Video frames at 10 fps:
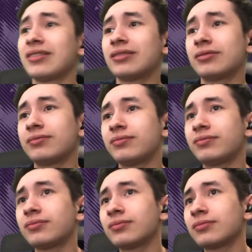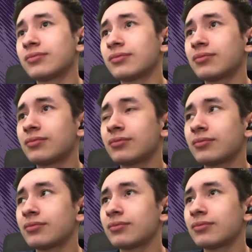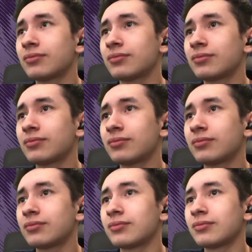[no speech]